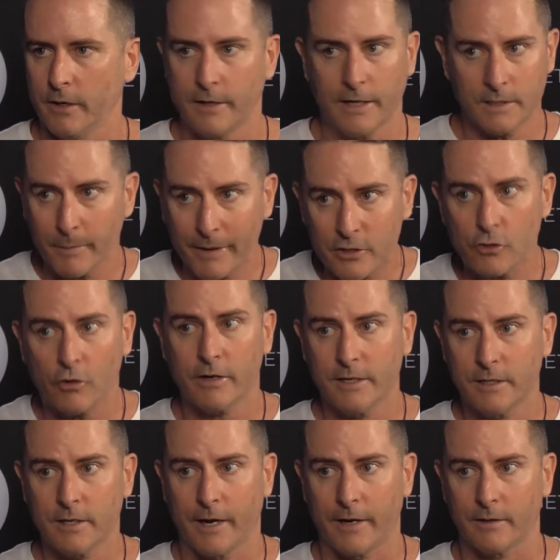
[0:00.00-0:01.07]
Doesn't make jockeys
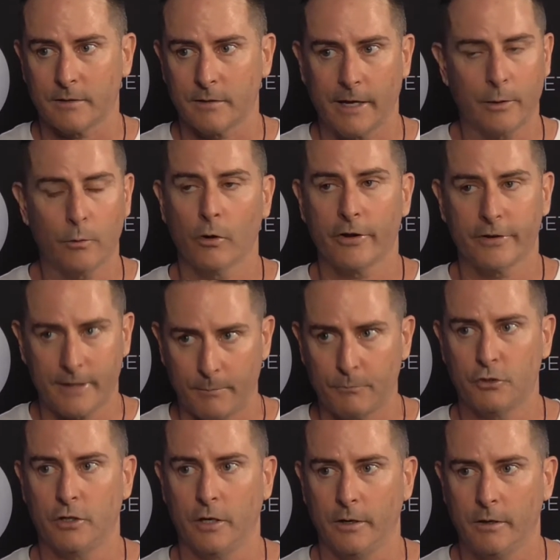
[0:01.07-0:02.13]
saints. They do a lot of dumb
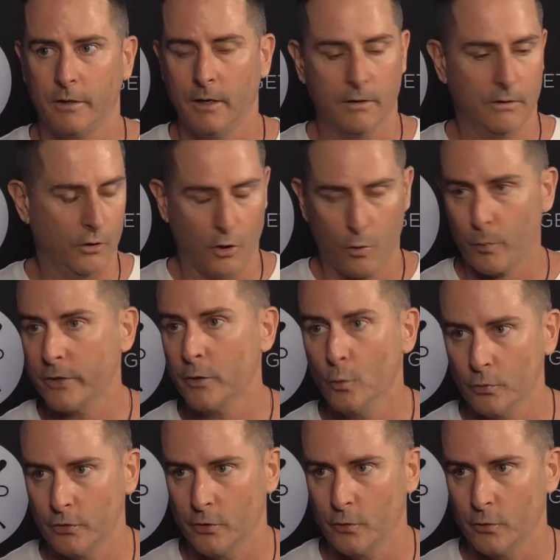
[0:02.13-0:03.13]
shit, like we all do.